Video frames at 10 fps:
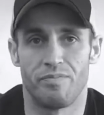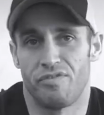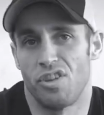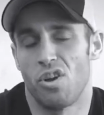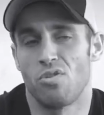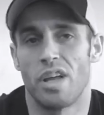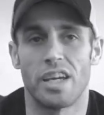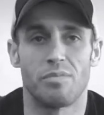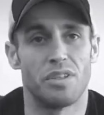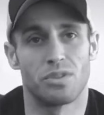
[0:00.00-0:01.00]
If you don't
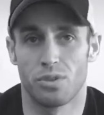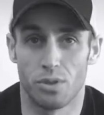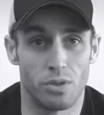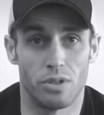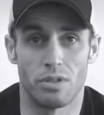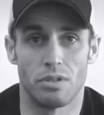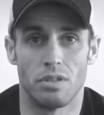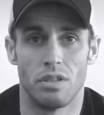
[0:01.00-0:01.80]
like me, screw you.